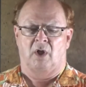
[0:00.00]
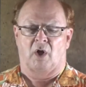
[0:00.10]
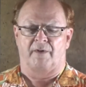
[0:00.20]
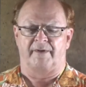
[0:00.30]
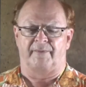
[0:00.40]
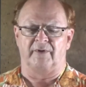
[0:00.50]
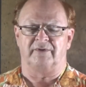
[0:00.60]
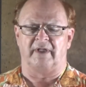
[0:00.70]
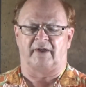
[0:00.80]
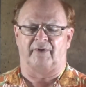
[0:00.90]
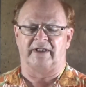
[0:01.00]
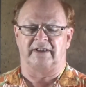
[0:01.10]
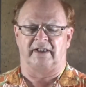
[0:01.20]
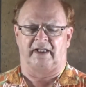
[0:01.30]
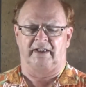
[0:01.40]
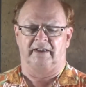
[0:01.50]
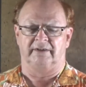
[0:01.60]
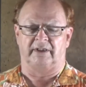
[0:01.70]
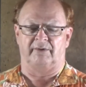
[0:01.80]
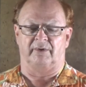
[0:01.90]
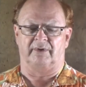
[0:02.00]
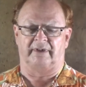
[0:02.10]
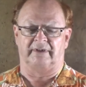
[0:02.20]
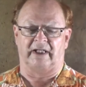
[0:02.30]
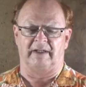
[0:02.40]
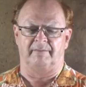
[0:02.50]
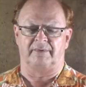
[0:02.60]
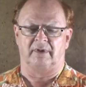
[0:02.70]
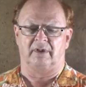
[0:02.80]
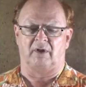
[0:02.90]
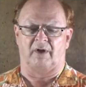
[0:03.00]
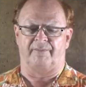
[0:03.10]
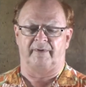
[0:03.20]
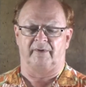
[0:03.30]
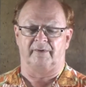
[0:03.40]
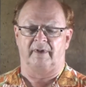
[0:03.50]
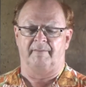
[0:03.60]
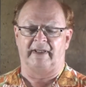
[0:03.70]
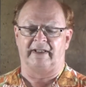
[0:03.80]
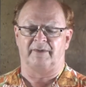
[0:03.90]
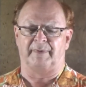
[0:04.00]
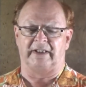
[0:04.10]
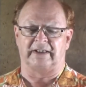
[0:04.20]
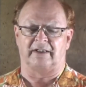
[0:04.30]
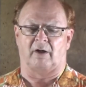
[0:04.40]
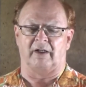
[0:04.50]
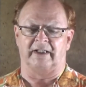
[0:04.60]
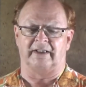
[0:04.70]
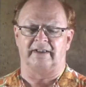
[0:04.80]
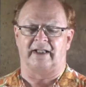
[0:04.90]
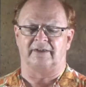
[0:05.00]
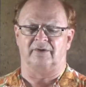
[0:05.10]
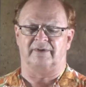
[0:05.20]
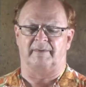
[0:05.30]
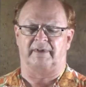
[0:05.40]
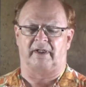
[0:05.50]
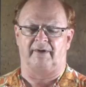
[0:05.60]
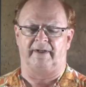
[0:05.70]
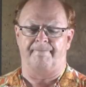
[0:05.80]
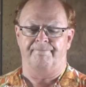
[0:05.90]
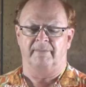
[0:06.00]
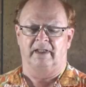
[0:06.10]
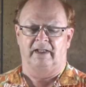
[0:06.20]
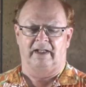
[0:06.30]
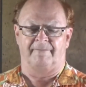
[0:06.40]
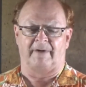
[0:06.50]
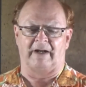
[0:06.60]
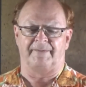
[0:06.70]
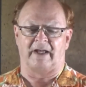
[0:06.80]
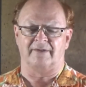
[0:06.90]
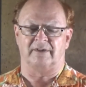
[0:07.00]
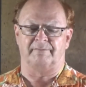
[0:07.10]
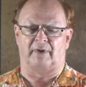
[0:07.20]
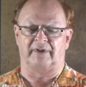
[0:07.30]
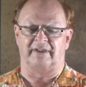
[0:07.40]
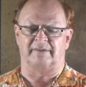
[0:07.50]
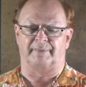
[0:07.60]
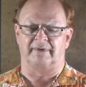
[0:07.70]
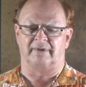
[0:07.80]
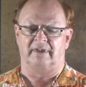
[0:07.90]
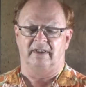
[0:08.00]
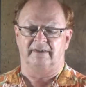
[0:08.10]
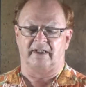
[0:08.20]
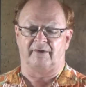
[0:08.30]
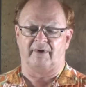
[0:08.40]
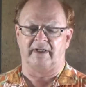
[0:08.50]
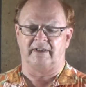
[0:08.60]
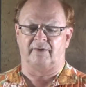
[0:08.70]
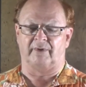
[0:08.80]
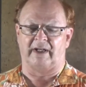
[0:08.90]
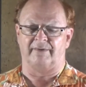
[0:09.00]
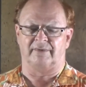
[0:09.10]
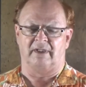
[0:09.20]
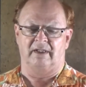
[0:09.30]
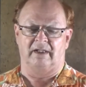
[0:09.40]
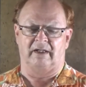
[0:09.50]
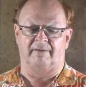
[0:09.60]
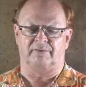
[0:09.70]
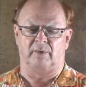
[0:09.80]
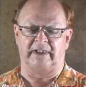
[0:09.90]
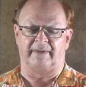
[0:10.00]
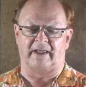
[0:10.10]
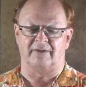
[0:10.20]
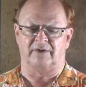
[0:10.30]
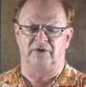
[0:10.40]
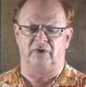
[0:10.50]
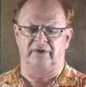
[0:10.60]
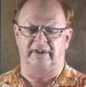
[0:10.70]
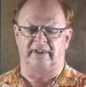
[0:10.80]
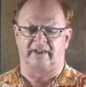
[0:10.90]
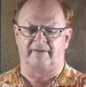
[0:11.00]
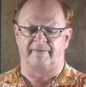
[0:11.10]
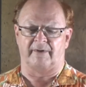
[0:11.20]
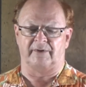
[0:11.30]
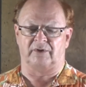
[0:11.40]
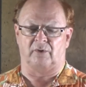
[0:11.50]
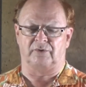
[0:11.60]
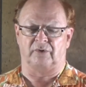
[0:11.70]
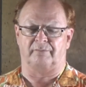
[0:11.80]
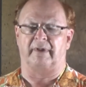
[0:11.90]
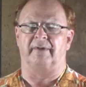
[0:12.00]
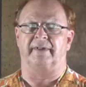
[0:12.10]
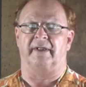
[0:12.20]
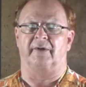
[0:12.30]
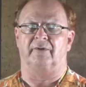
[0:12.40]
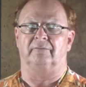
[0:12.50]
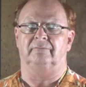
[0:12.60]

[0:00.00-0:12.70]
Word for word: On the first Decoration Day, General James Garfield made a speech at Arlington National Cemetery, and 5,000 participants decorated the graves of 20,000 Union and Confederate soldiers buried there.